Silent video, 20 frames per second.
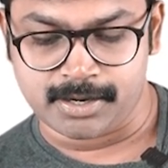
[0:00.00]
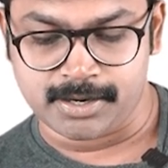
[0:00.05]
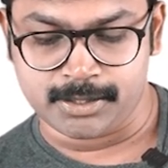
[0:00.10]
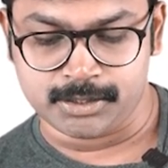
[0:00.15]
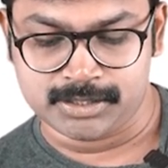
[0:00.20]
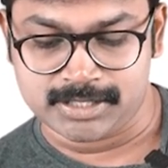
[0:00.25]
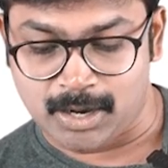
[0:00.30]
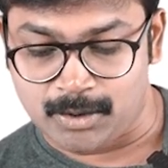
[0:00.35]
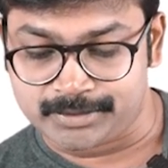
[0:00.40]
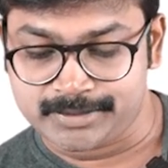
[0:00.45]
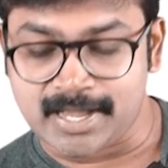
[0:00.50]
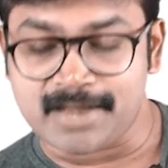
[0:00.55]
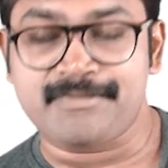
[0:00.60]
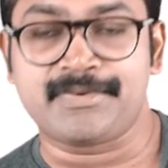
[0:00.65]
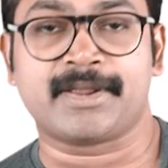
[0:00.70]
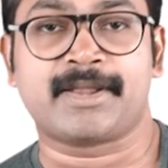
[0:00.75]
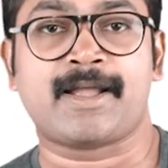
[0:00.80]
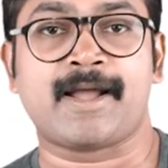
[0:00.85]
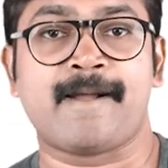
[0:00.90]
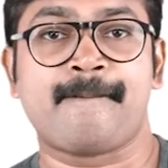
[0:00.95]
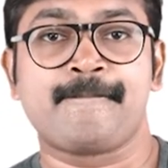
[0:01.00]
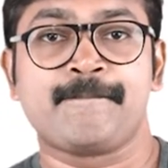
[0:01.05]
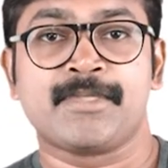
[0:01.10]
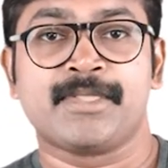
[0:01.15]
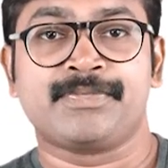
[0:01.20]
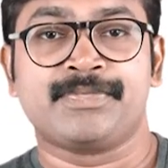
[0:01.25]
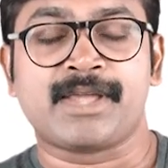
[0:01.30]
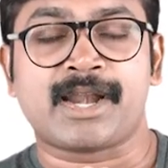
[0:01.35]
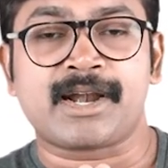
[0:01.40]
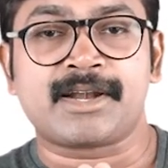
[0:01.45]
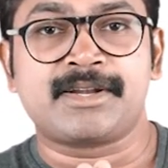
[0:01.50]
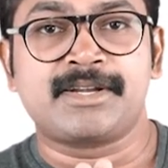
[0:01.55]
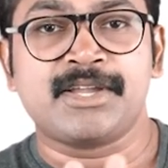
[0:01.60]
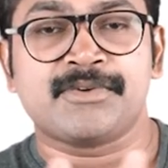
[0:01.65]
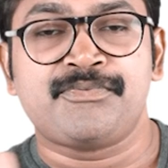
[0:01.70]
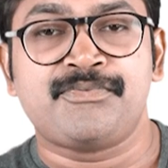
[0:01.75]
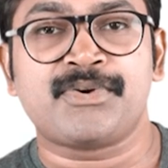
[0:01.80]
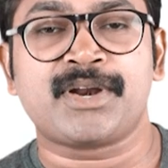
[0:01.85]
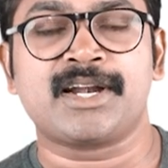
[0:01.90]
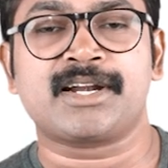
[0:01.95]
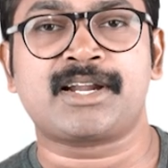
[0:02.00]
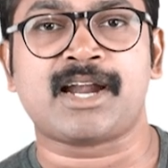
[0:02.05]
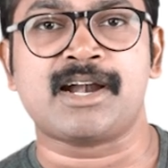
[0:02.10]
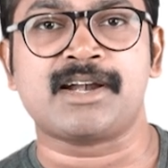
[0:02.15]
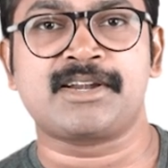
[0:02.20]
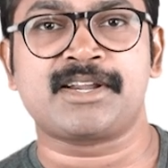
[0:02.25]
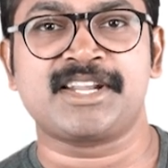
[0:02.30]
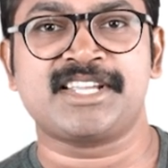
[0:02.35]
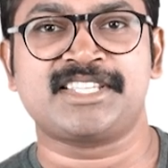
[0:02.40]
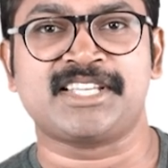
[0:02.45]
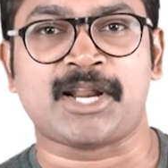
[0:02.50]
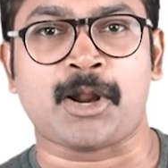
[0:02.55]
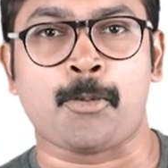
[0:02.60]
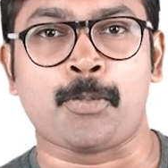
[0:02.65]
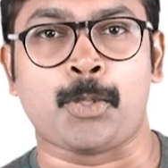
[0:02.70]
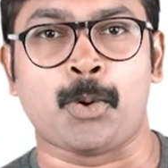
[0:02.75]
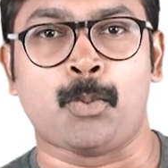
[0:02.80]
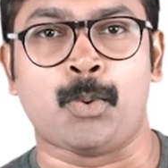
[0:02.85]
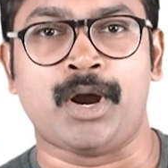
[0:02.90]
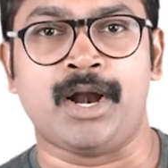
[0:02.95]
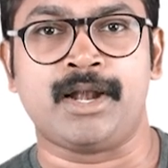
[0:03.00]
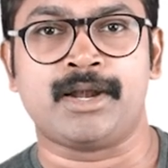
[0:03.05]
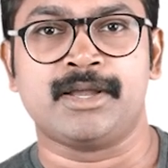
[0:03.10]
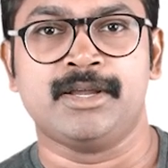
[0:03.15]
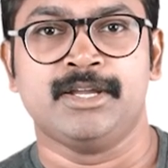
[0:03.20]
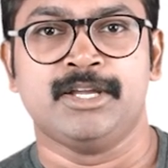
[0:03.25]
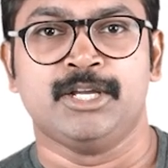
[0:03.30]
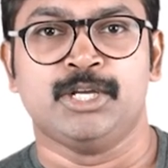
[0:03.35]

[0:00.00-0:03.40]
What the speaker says: South Africa. There are different countries around the world.